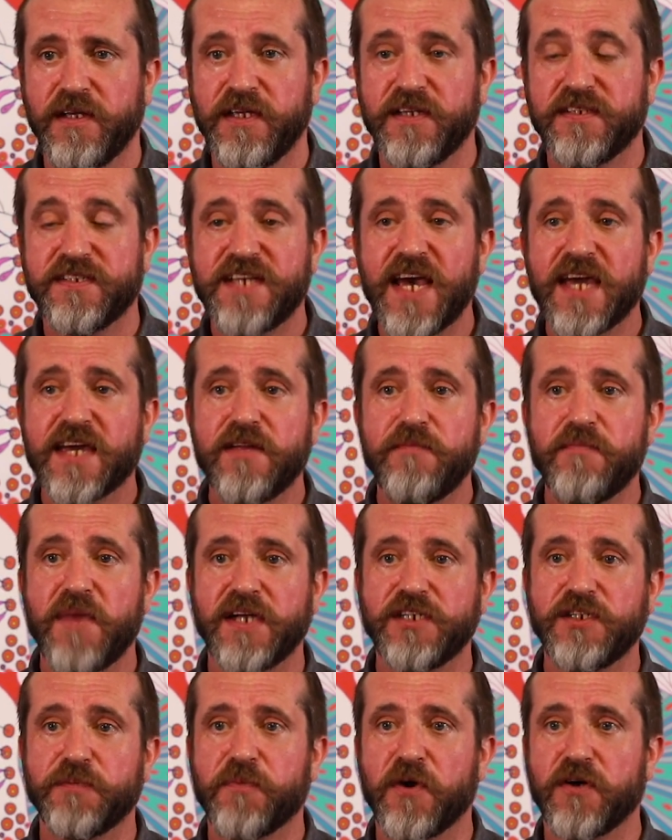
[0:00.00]
Your second
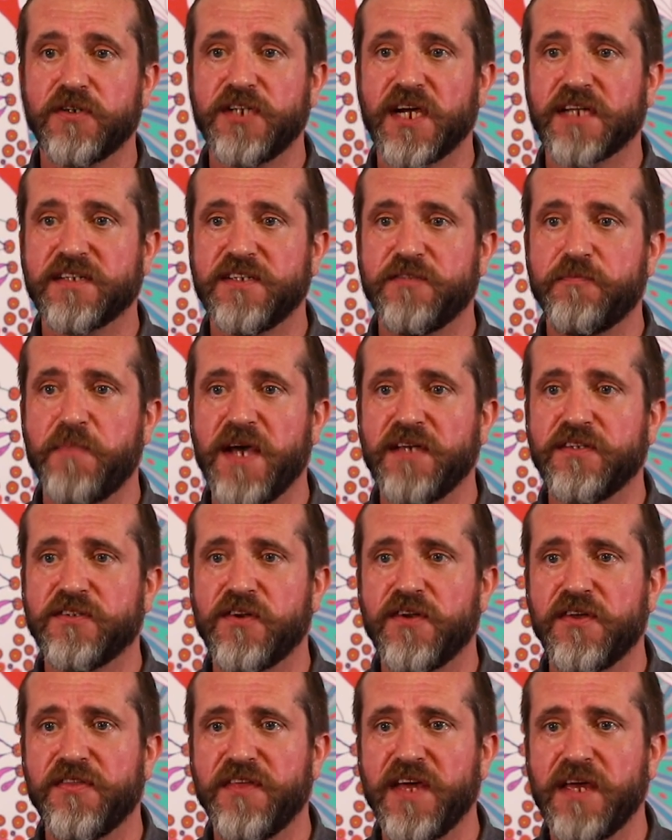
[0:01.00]
major project is based
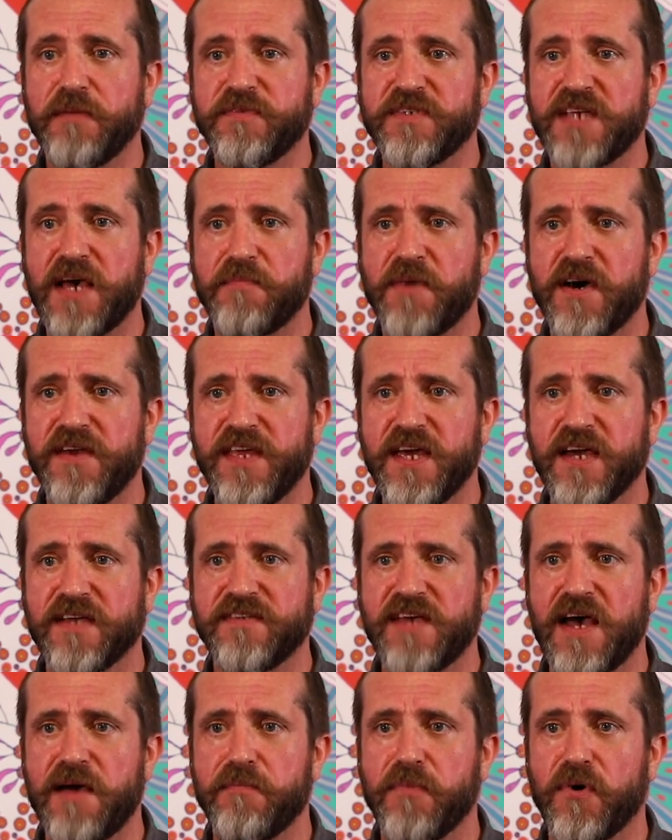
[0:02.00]
on a theme set by the
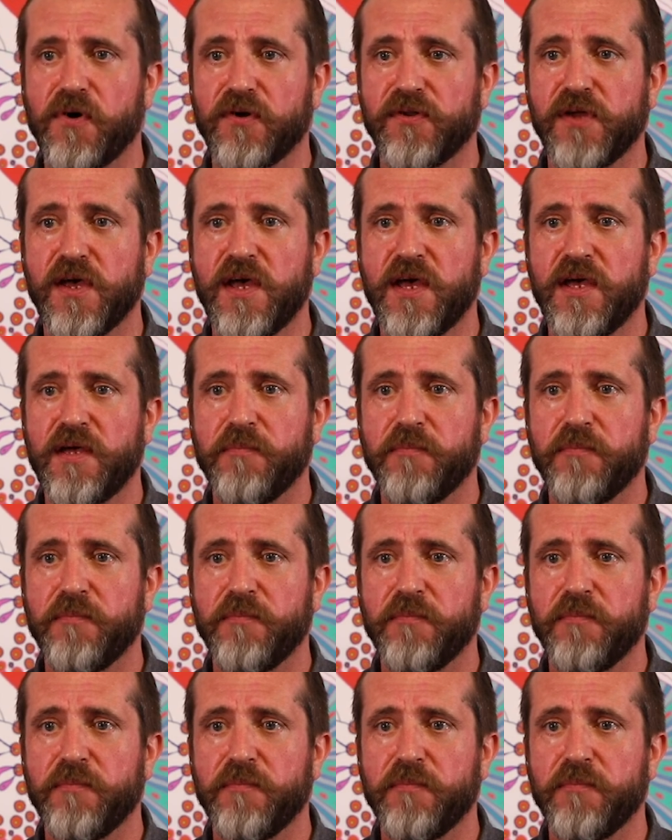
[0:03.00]
exam board,